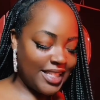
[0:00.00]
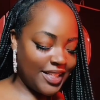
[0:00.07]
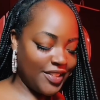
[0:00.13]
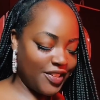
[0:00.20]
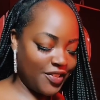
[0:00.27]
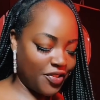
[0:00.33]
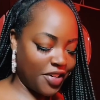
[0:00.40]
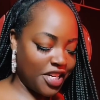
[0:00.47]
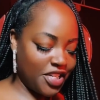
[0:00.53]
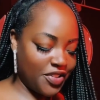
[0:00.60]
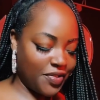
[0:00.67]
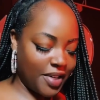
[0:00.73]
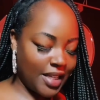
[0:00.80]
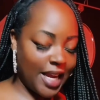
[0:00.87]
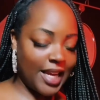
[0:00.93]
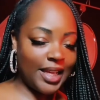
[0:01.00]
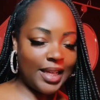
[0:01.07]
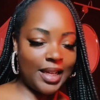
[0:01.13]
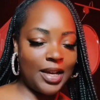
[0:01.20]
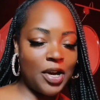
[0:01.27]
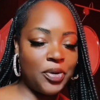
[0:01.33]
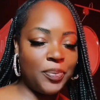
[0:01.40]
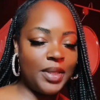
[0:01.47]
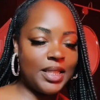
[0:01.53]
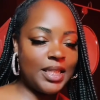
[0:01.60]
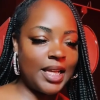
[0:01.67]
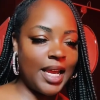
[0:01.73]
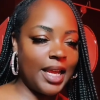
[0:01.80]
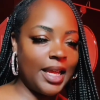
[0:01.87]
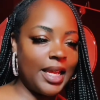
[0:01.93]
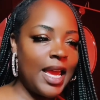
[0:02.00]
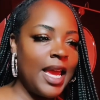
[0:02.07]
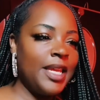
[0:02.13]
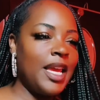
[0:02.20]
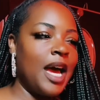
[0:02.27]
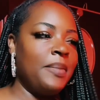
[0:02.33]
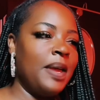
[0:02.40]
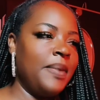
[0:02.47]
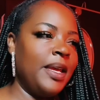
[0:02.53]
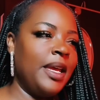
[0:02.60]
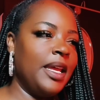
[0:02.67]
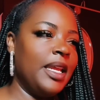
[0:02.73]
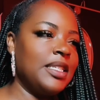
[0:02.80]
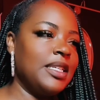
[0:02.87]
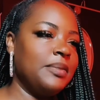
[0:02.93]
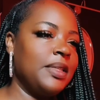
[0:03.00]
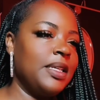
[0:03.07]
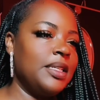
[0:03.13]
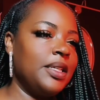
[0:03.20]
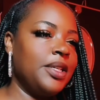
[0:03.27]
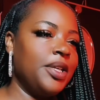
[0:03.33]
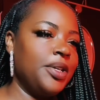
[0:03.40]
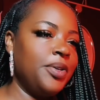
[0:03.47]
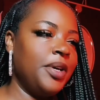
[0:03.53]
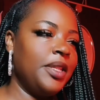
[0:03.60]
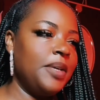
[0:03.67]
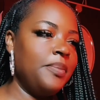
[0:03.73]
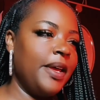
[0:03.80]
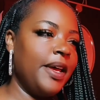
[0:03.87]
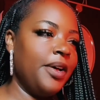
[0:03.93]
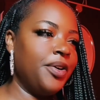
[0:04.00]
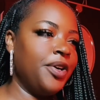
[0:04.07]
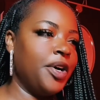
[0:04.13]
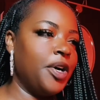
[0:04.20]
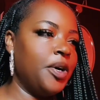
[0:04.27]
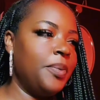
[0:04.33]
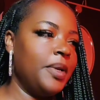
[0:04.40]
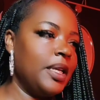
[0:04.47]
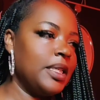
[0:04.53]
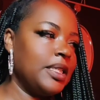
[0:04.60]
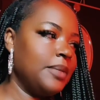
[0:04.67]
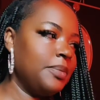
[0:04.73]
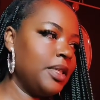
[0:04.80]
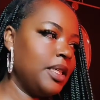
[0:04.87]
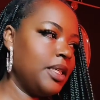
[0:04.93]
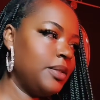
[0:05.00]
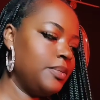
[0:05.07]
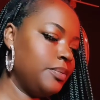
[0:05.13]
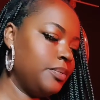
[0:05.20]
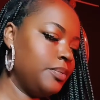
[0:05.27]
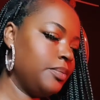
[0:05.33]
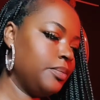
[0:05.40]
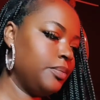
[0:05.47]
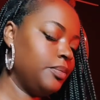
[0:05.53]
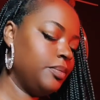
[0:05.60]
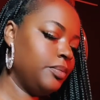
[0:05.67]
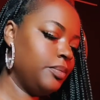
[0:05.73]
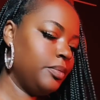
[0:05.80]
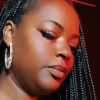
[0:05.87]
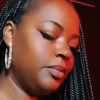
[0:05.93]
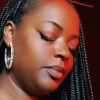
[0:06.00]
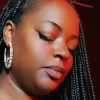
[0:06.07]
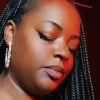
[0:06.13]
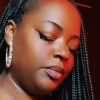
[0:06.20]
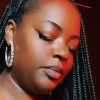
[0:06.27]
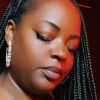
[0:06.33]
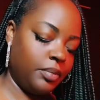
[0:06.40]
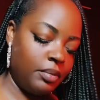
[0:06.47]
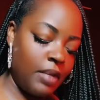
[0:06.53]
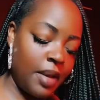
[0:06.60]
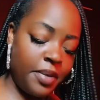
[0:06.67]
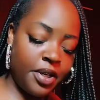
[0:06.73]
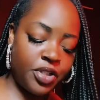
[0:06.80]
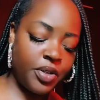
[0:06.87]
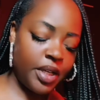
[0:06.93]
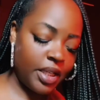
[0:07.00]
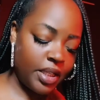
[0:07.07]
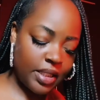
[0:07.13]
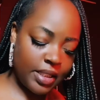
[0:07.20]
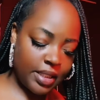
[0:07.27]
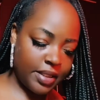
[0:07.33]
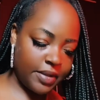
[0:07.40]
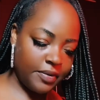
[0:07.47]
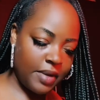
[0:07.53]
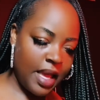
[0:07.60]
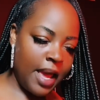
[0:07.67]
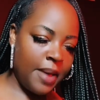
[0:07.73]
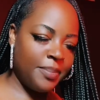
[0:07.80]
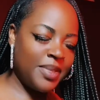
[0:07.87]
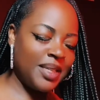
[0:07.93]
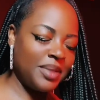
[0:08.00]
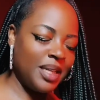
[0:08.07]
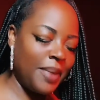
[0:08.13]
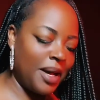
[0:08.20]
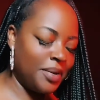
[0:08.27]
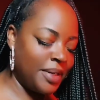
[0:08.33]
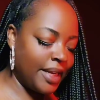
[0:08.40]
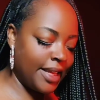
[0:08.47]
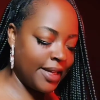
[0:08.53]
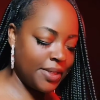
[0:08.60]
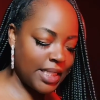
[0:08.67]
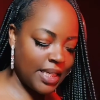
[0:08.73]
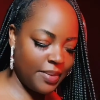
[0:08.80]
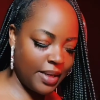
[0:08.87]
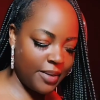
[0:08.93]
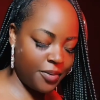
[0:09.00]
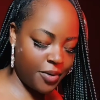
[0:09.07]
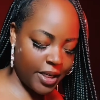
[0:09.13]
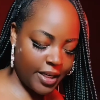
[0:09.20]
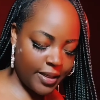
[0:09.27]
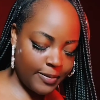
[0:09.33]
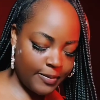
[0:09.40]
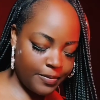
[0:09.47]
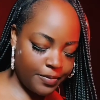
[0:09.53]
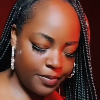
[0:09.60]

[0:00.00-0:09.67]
It was fresh, like open today. Y'all may be getting something new in the mail, or you're opening something. Maybe you're treating yourself. Something about nails could be important.